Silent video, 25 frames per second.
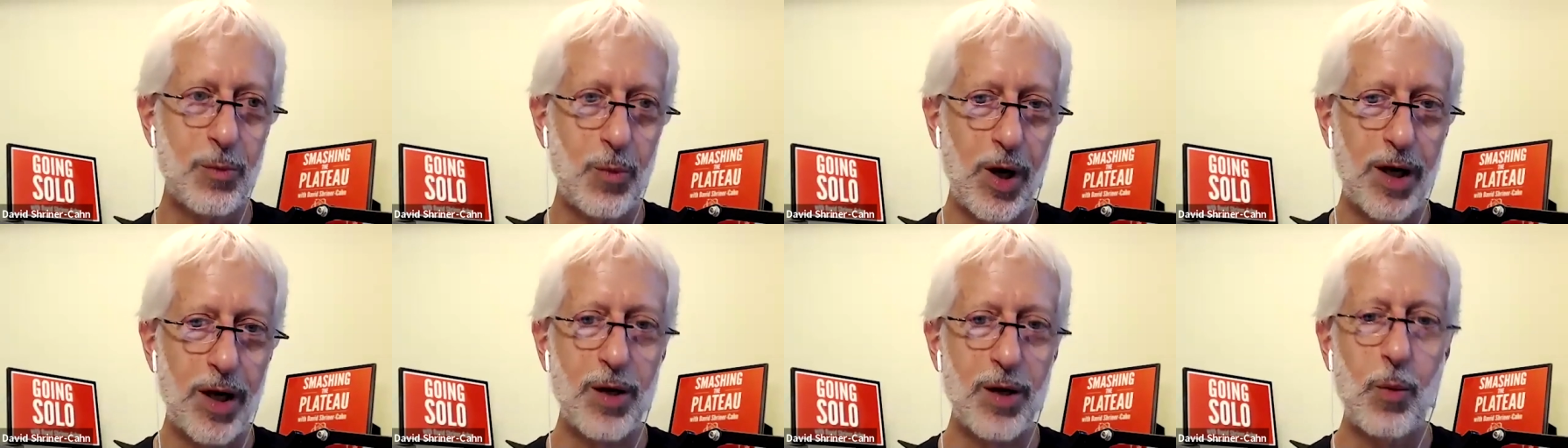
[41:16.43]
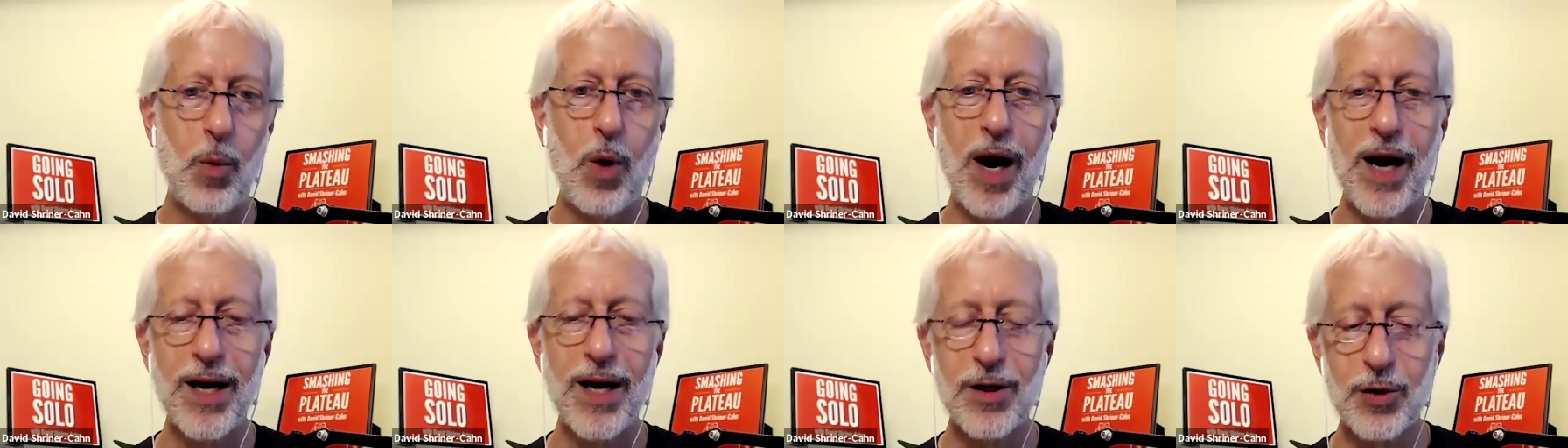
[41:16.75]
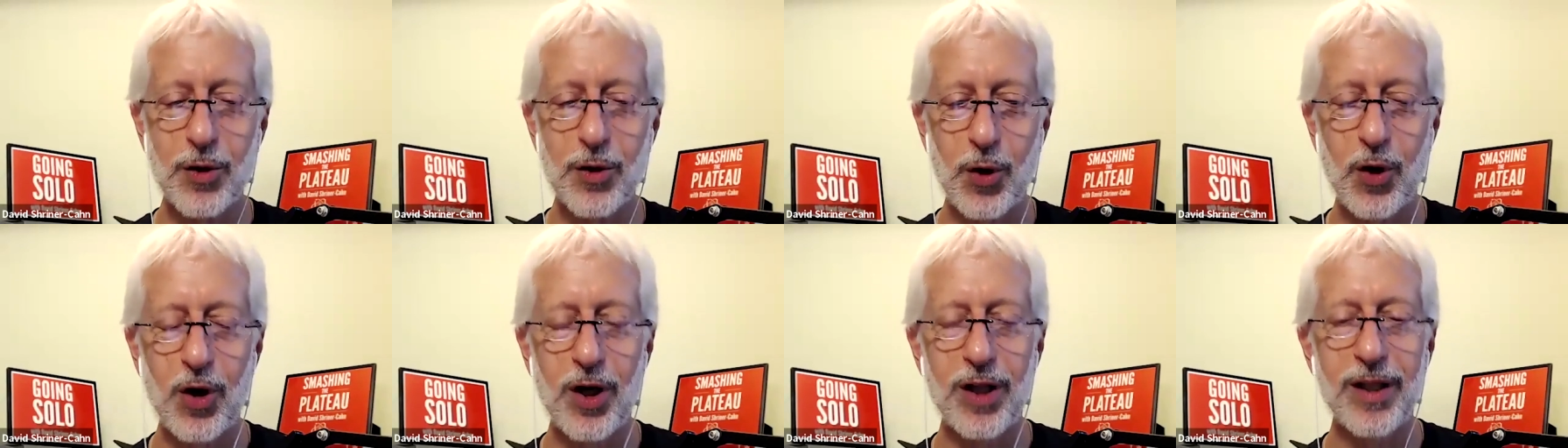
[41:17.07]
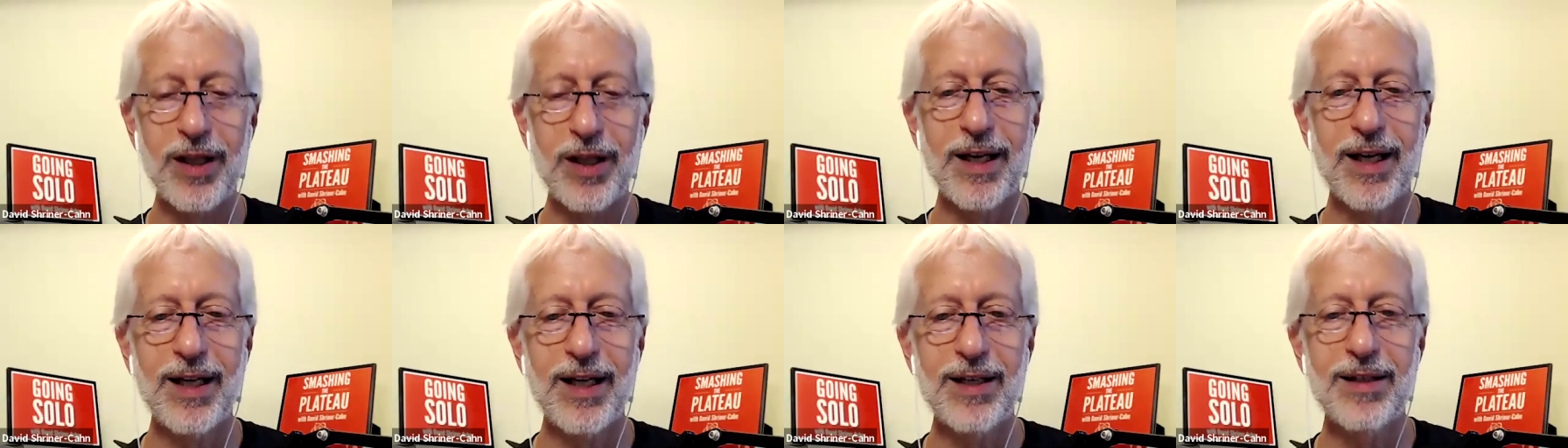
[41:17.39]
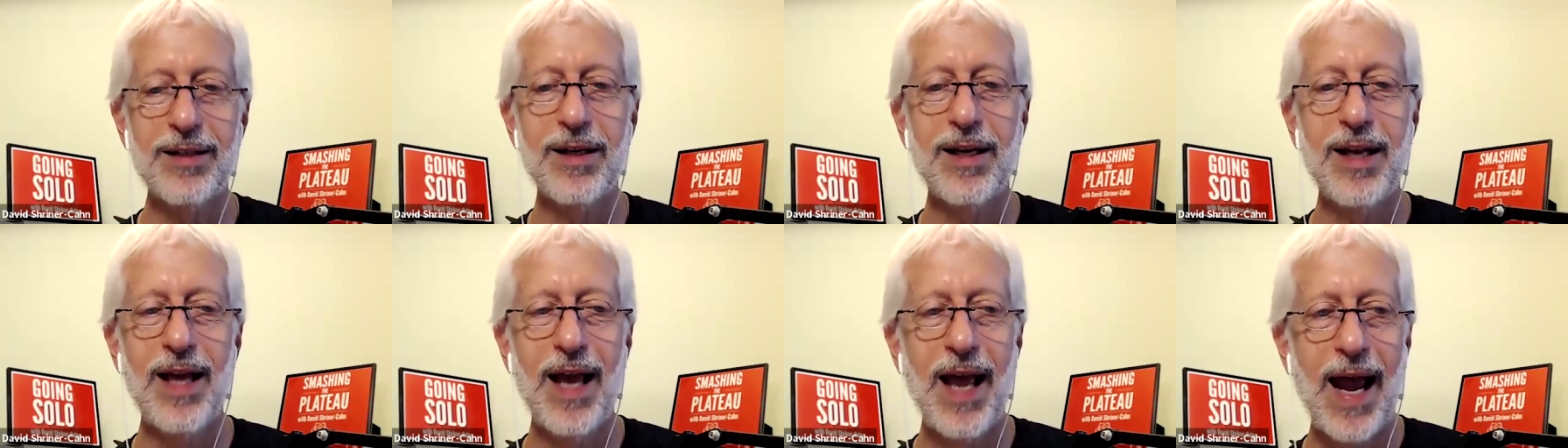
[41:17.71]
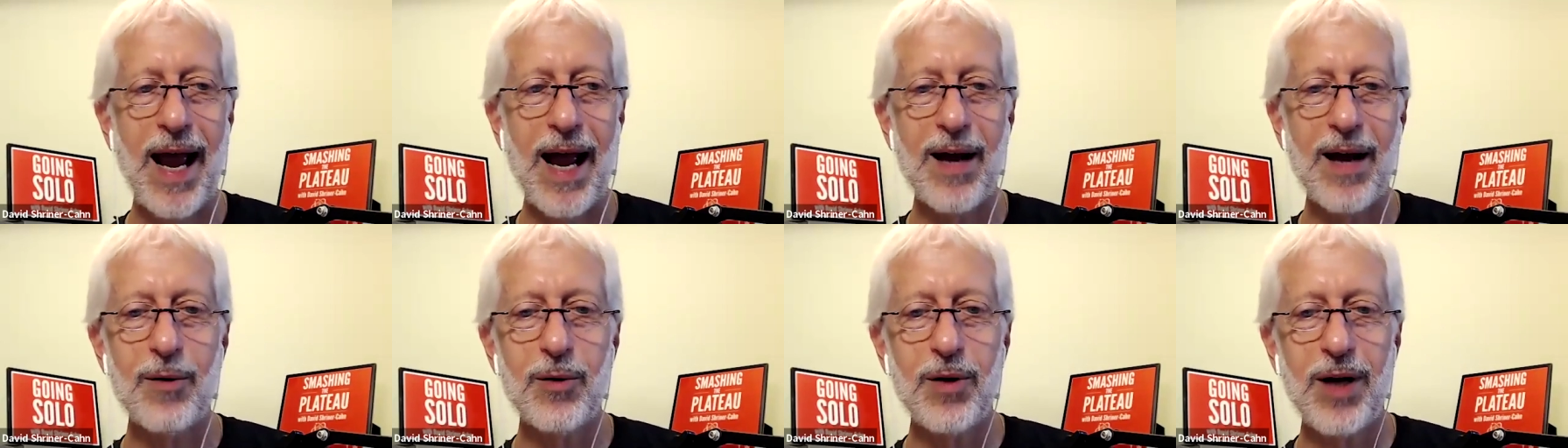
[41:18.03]
what you, why you're calling and
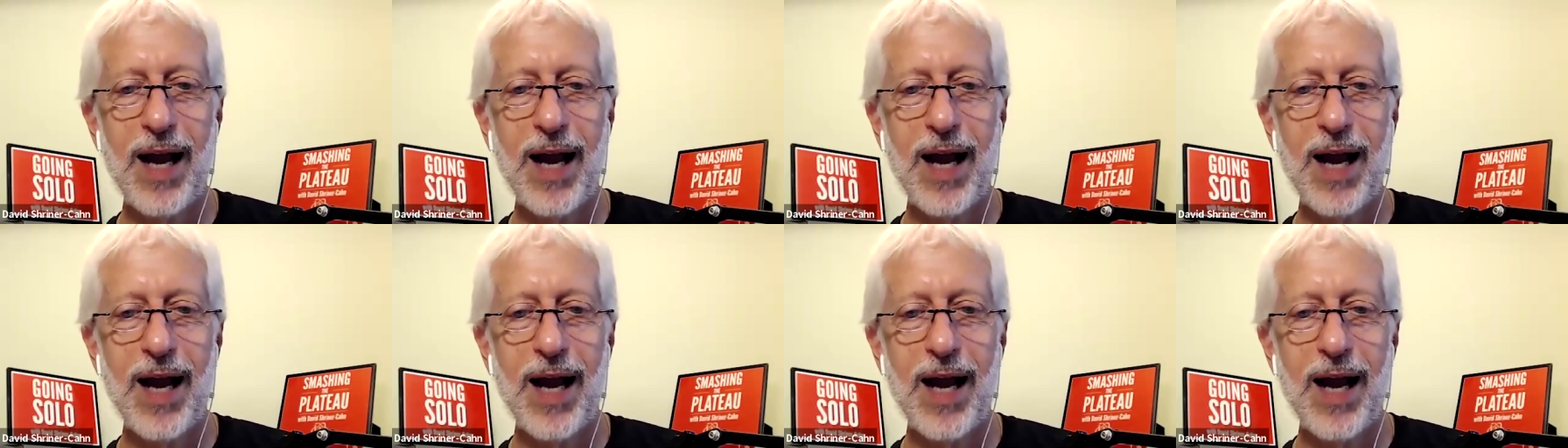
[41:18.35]
how